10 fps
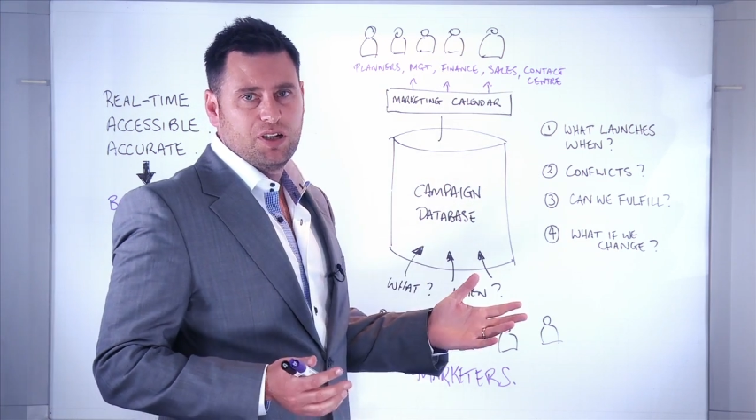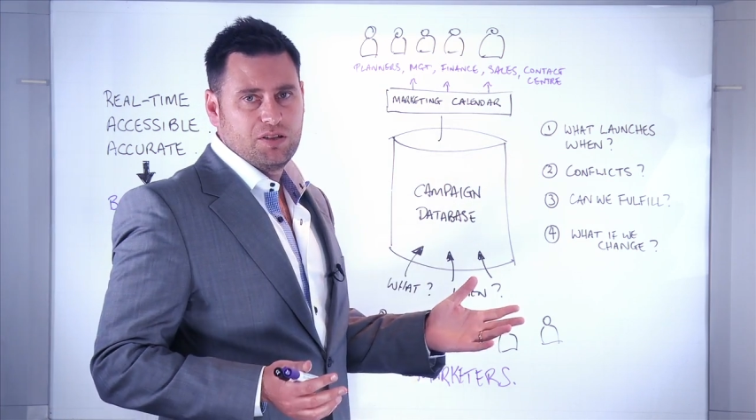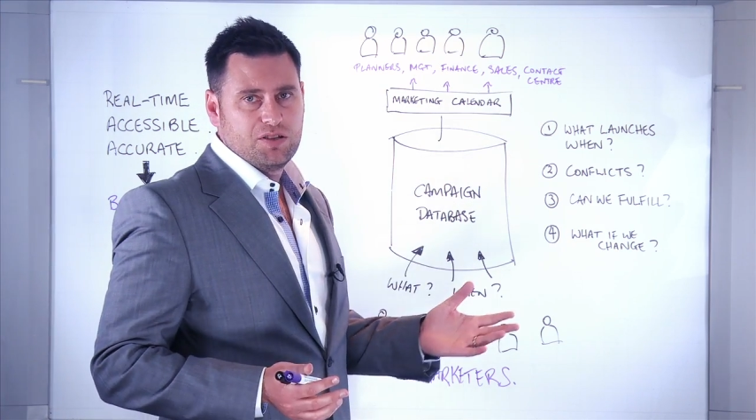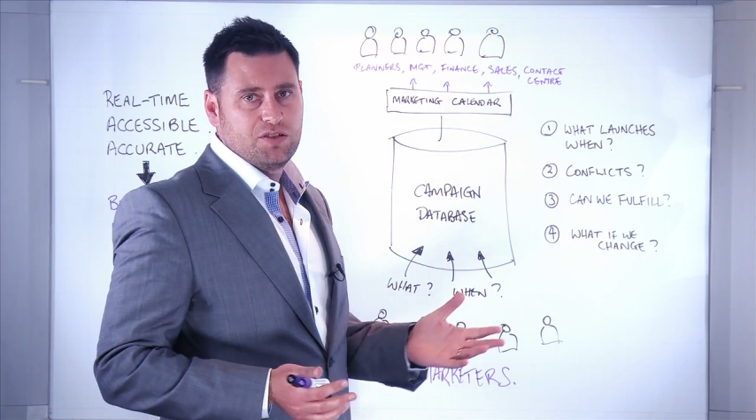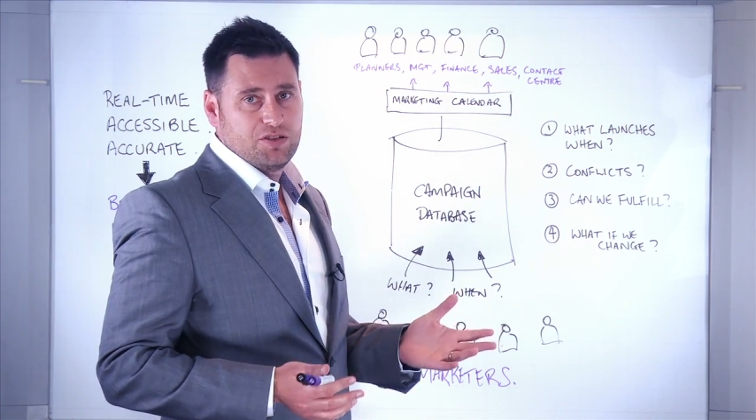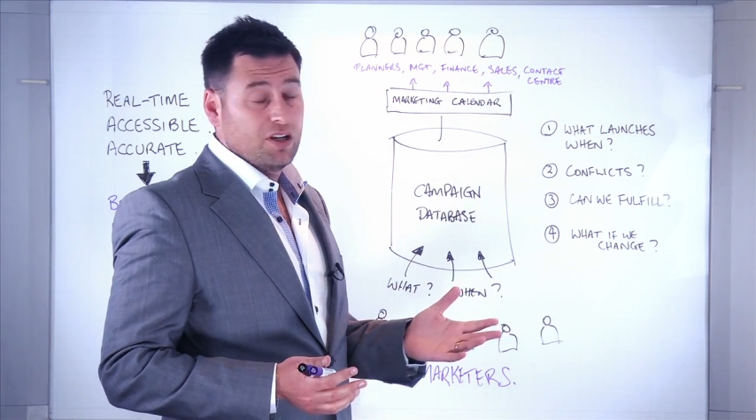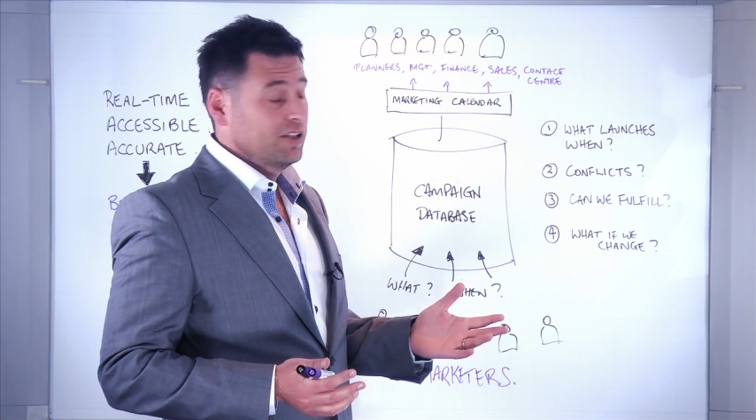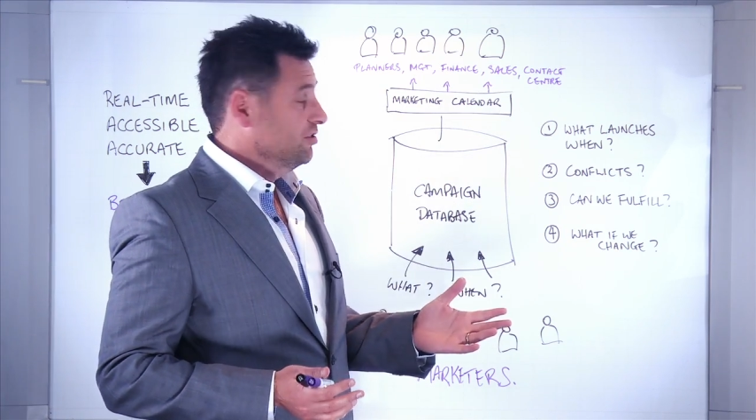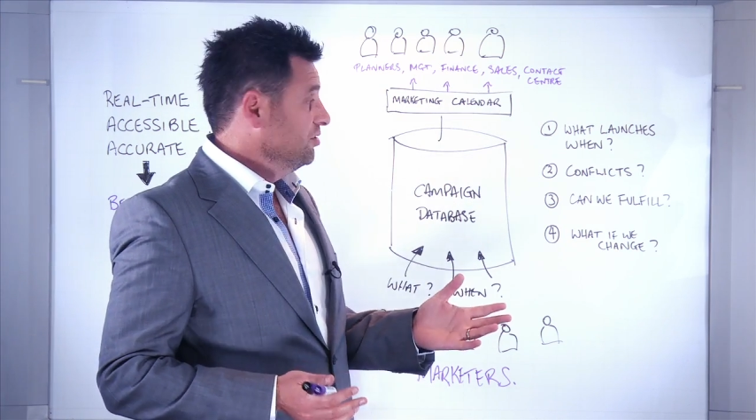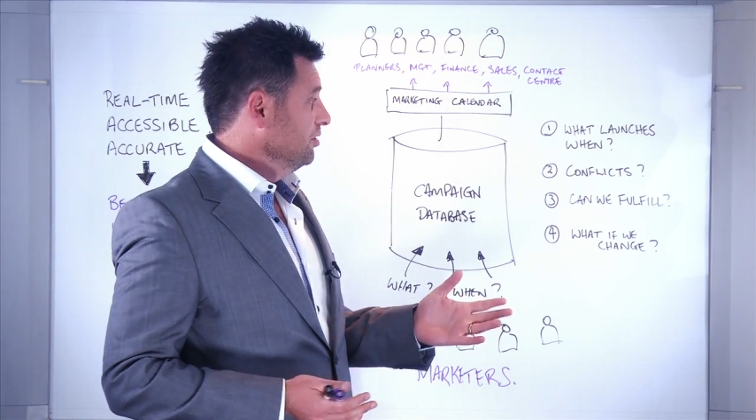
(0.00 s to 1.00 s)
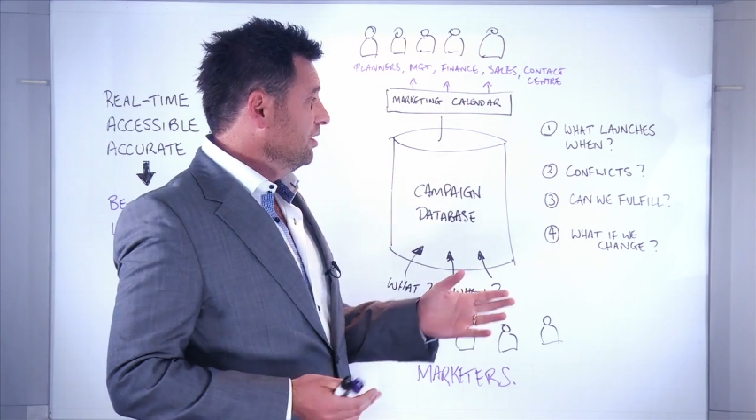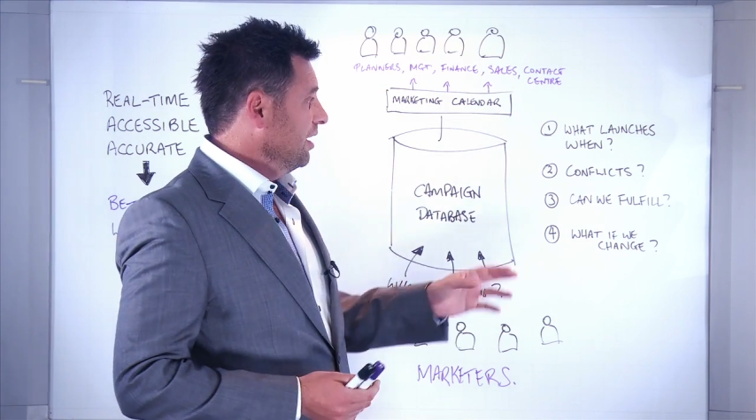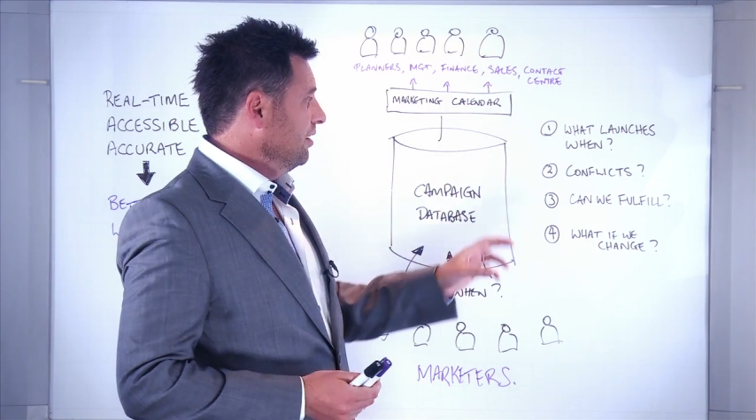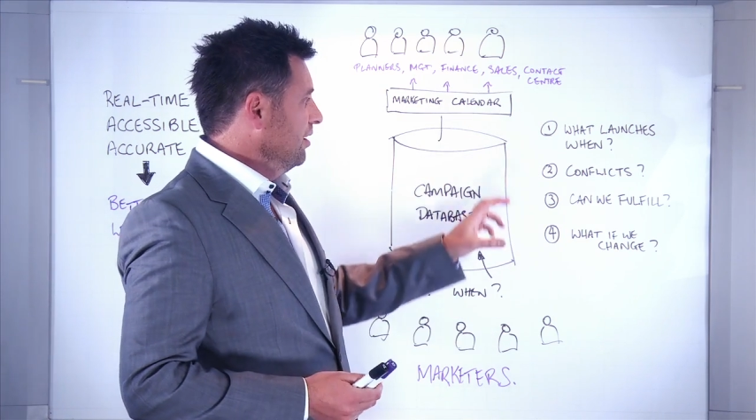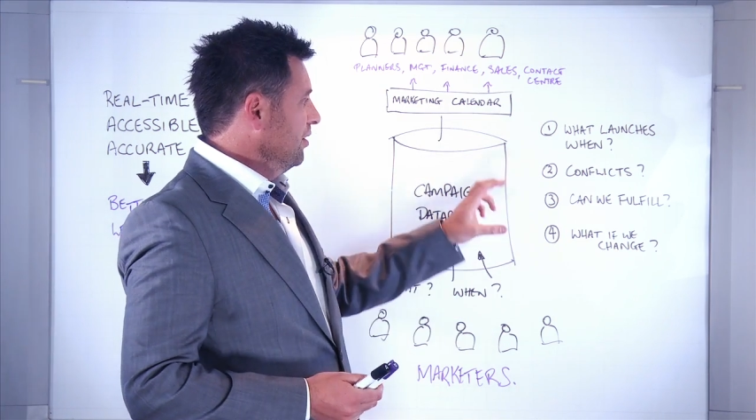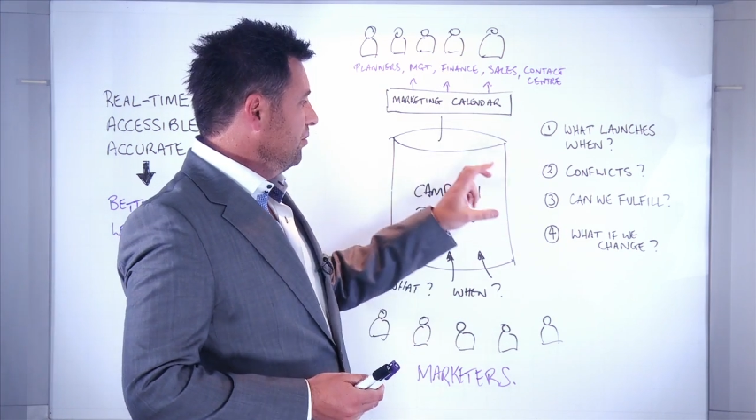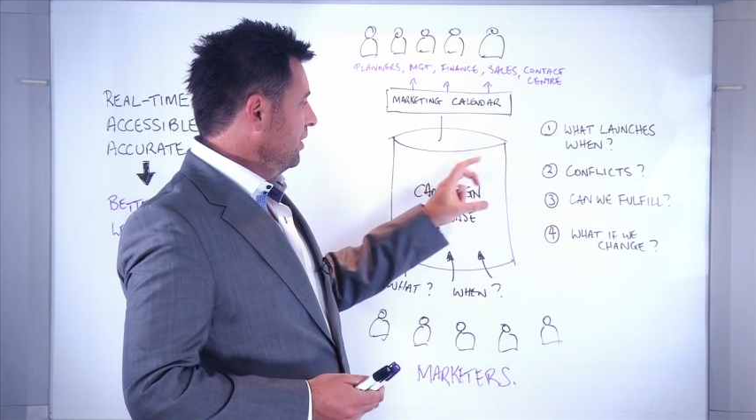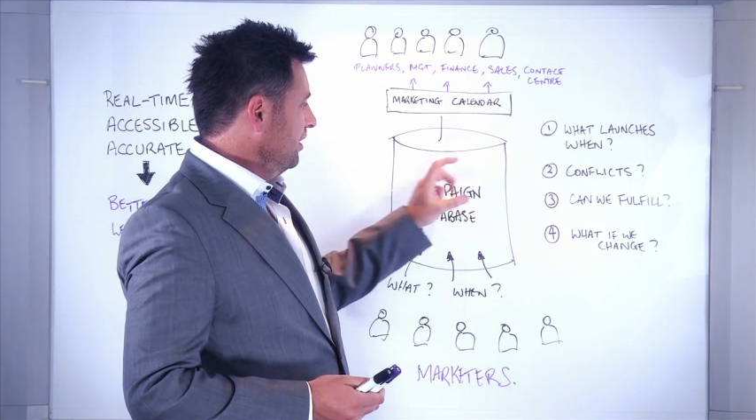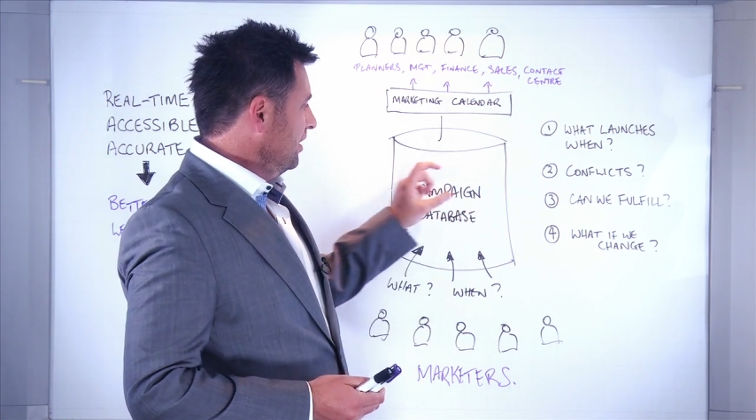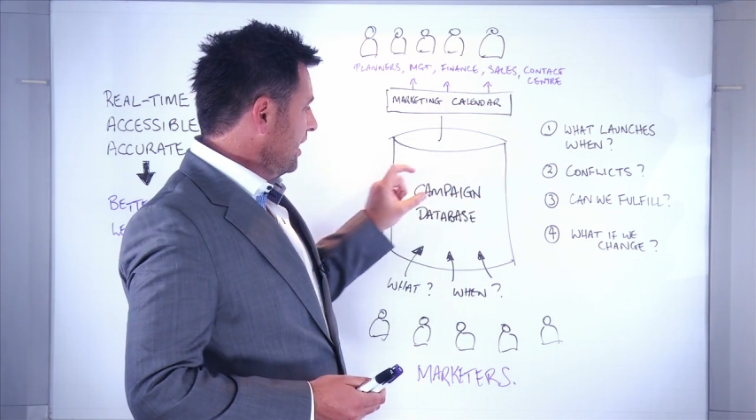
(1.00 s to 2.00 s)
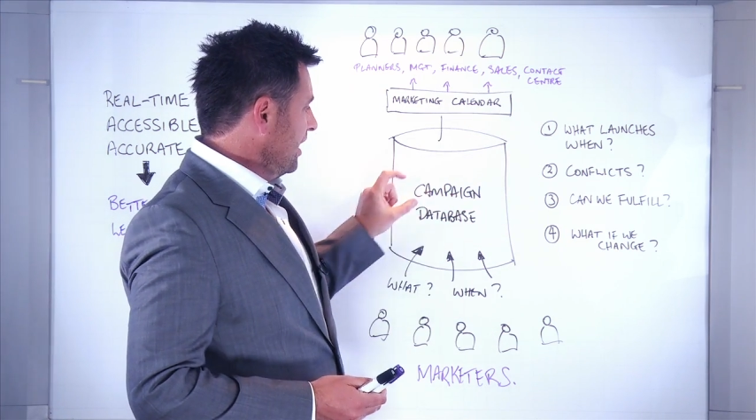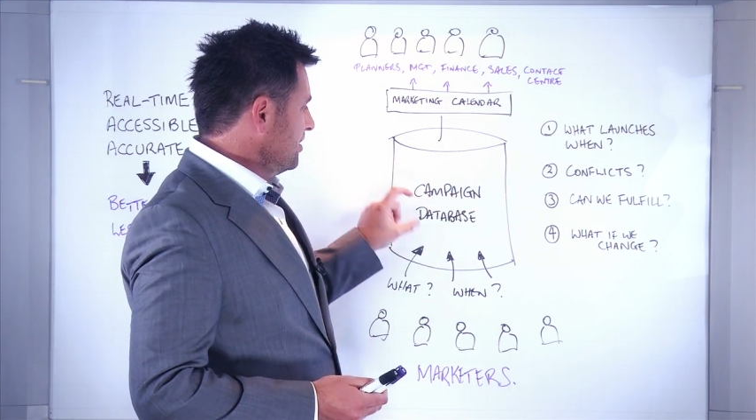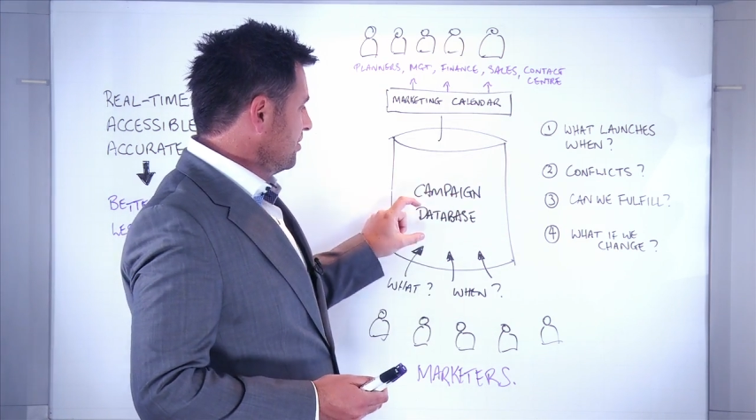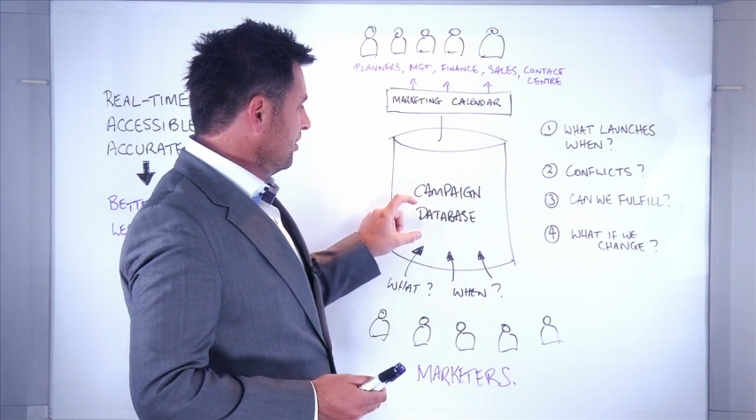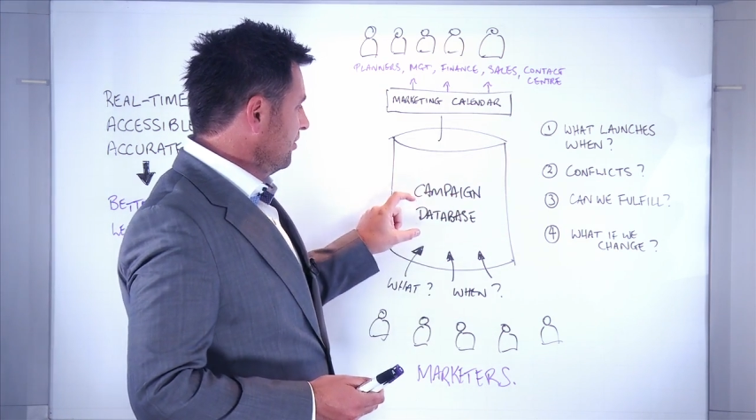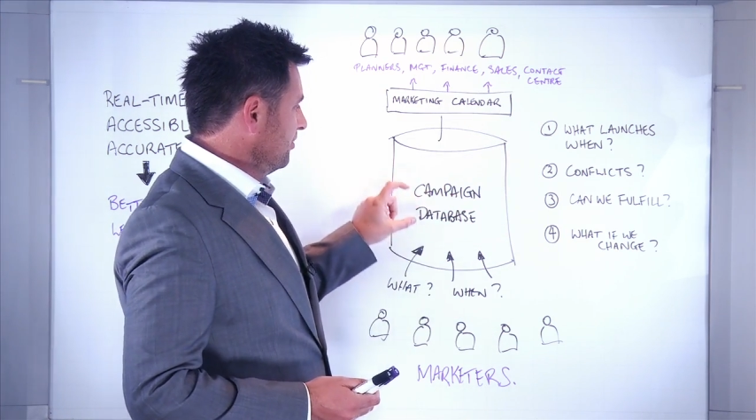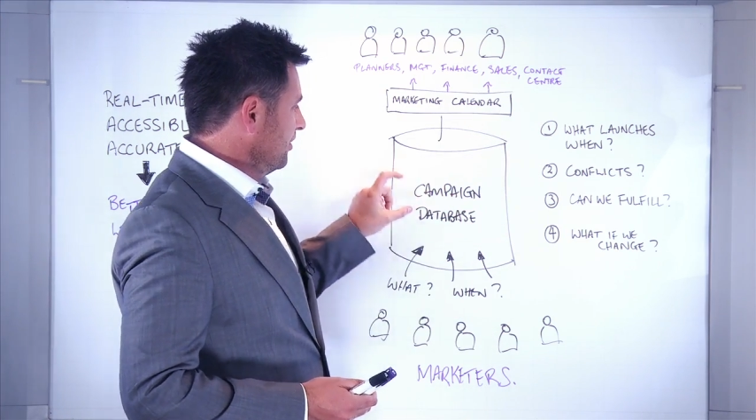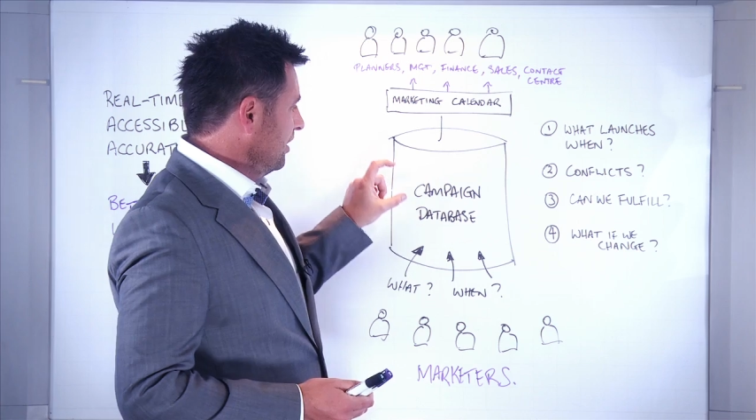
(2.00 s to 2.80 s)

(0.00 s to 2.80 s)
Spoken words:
is designed to do that, but in the case of